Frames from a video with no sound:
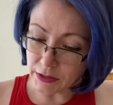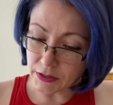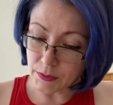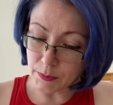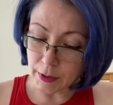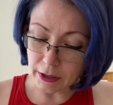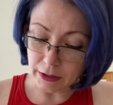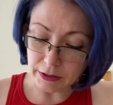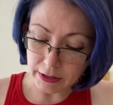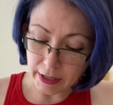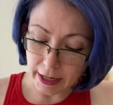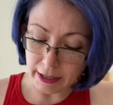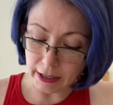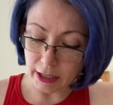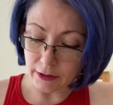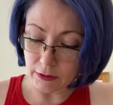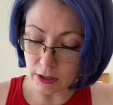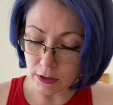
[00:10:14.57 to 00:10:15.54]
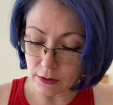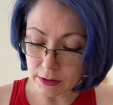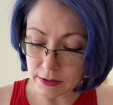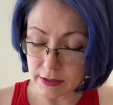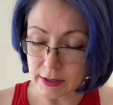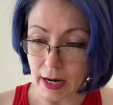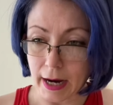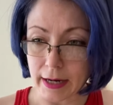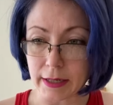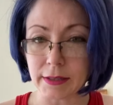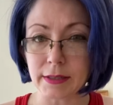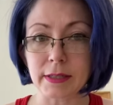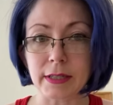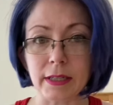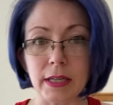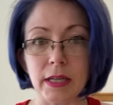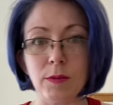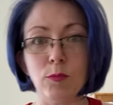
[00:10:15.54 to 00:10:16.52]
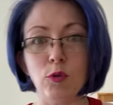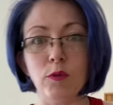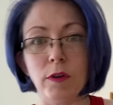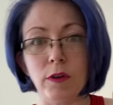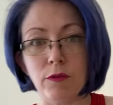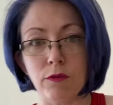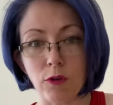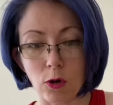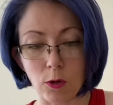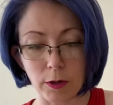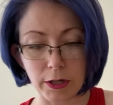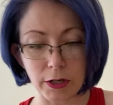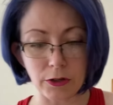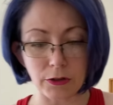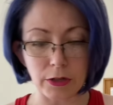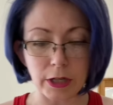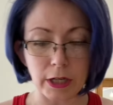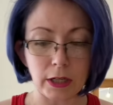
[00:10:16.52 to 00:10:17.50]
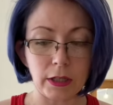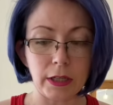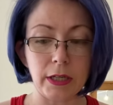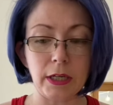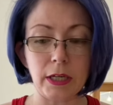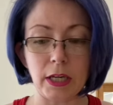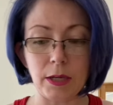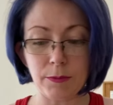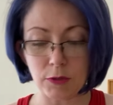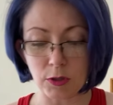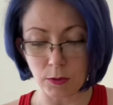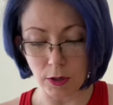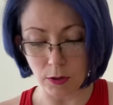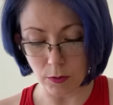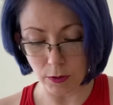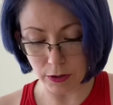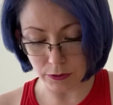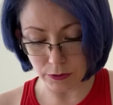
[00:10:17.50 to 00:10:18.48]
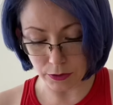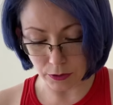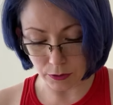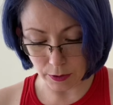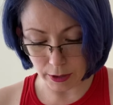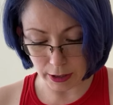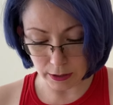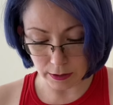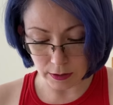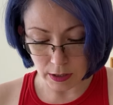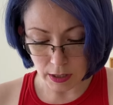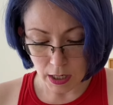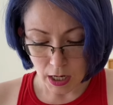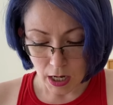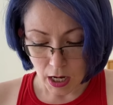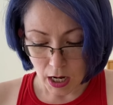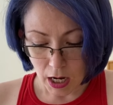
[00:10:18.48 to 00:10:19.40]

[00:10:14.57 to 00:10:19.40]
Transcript: Spirit's kind of giving you this guidance to keep moving forward in your healing. Keep doing what you're doing.